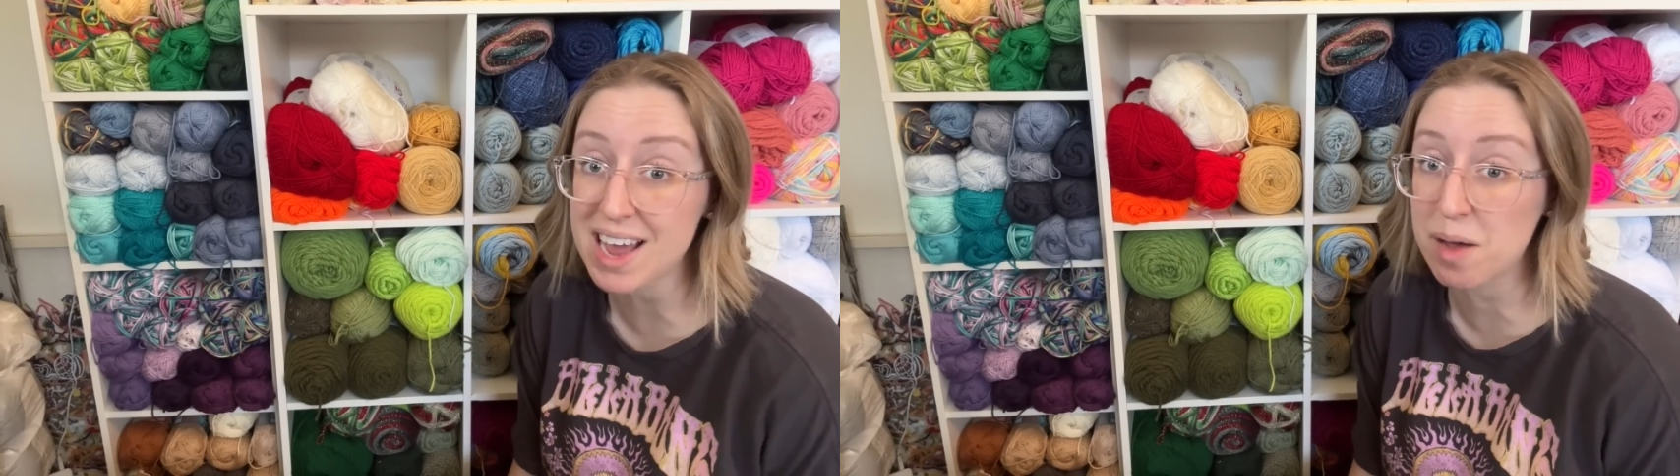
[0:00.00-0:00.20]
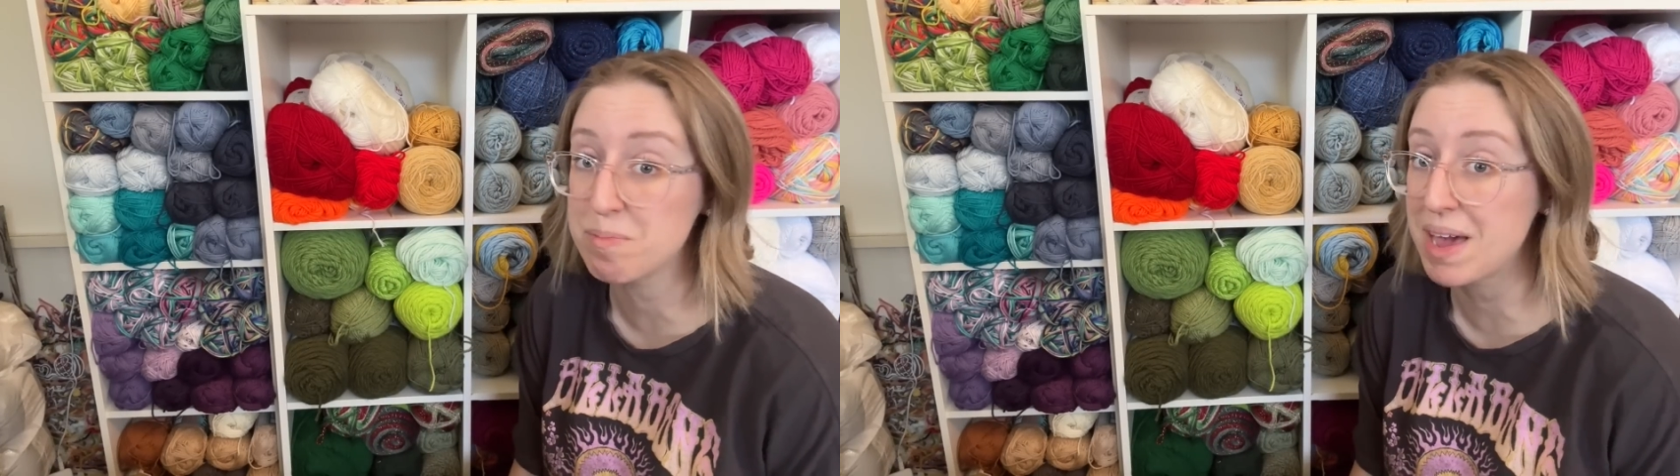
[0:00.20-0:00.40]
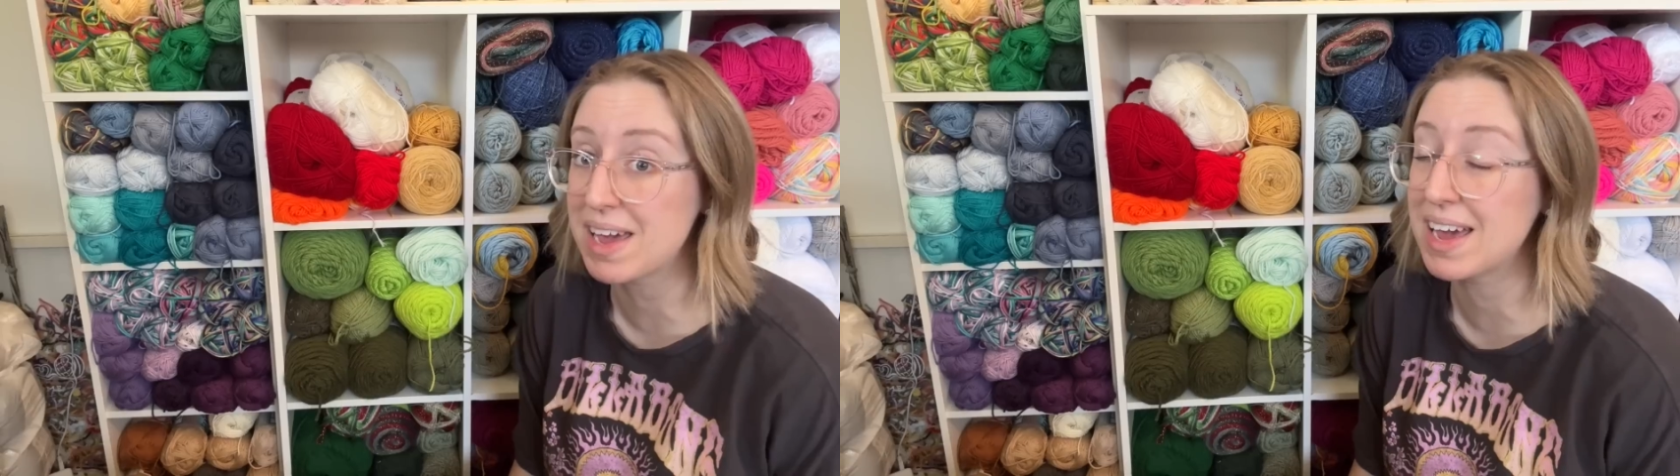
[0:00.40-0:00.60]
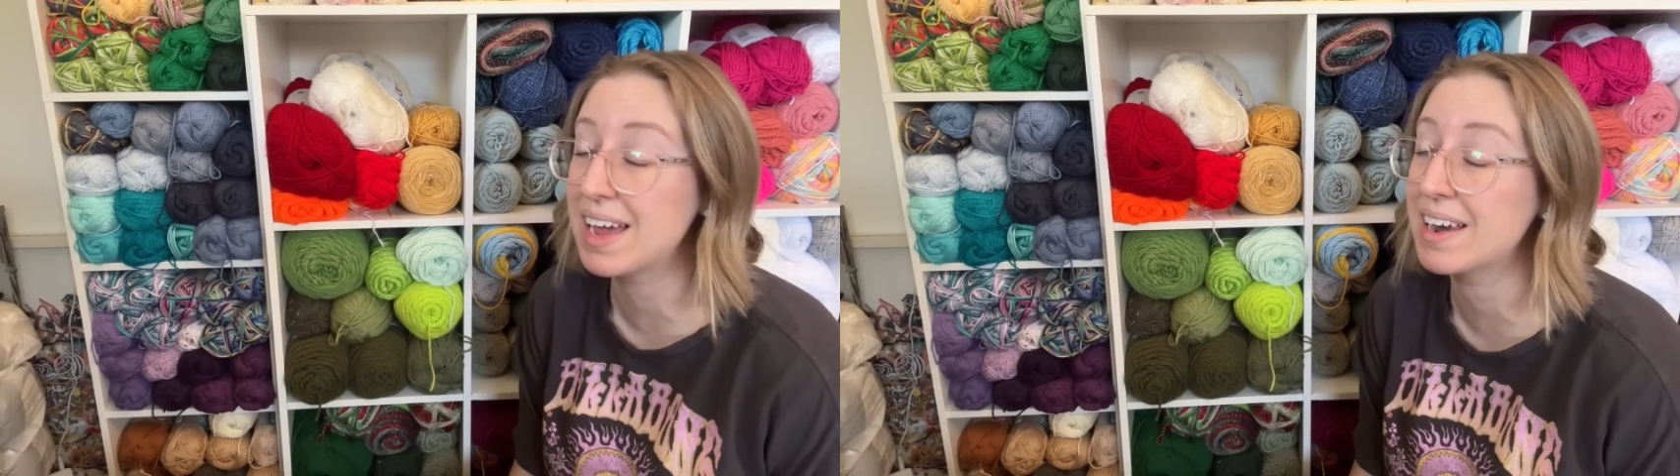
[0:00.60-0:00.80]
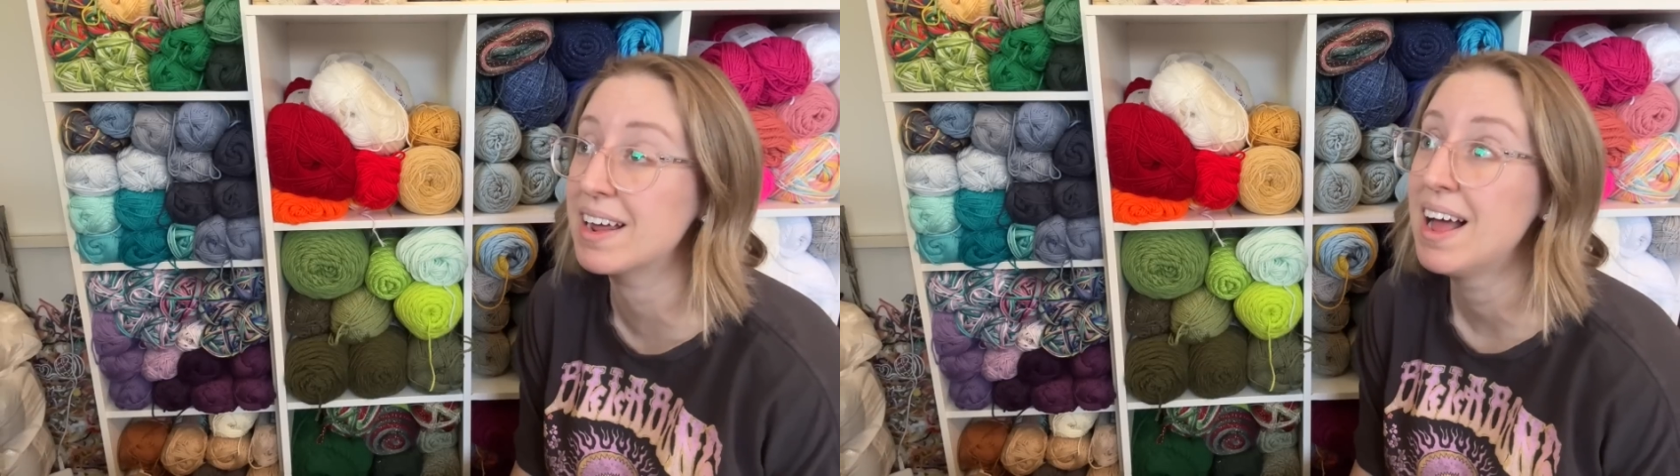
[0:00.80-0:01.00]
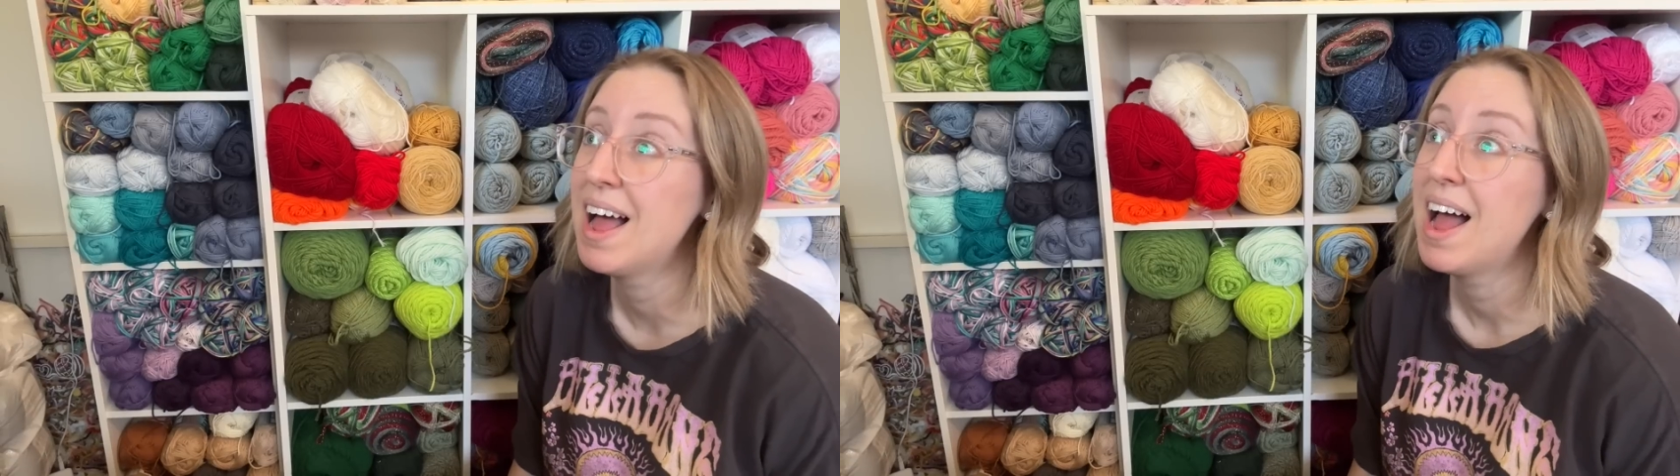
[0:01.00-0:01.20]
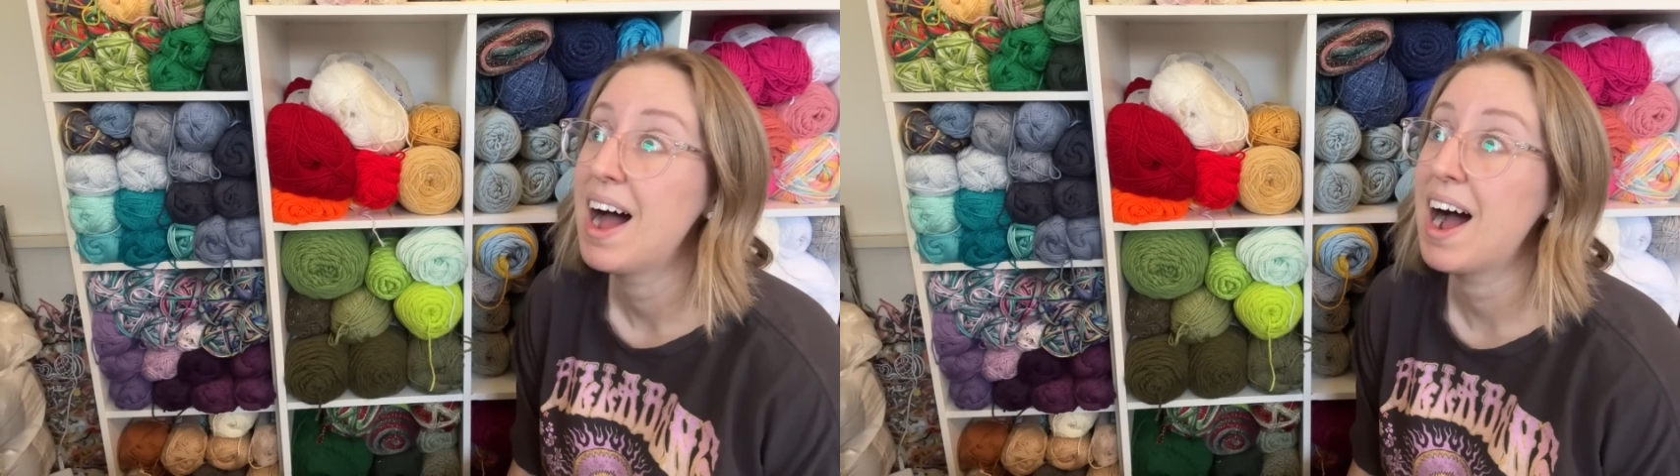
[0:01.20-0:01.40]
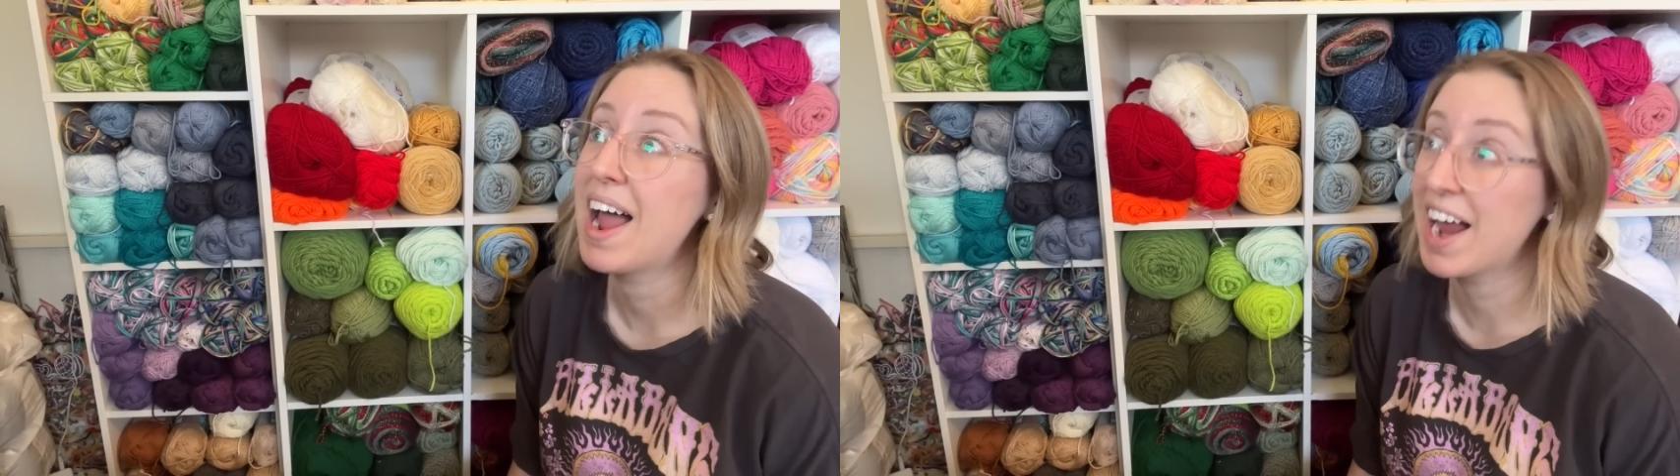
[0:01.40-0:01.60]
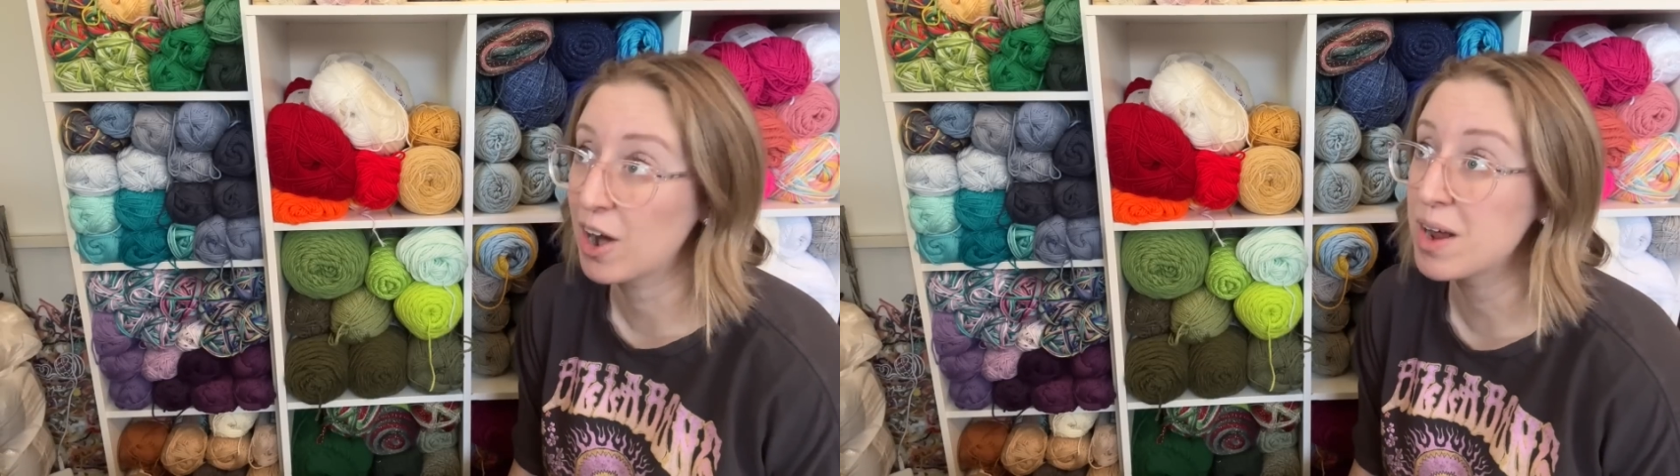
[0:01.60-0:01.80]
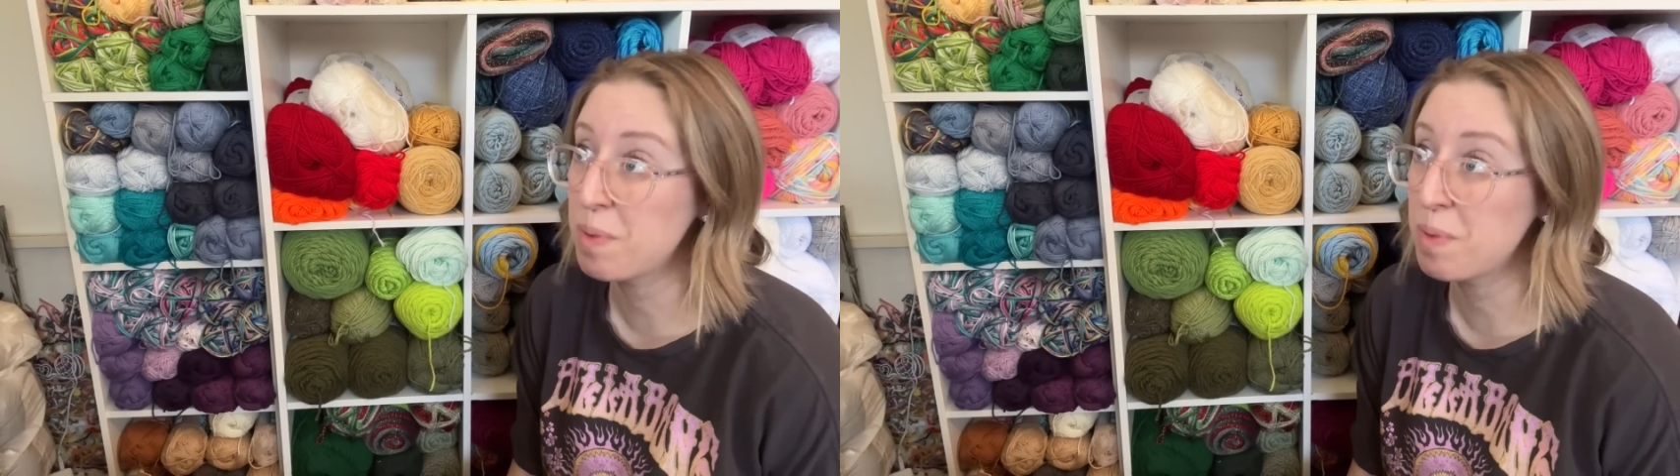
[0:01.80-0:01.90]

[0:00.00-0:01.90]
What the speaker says: I'm making Harry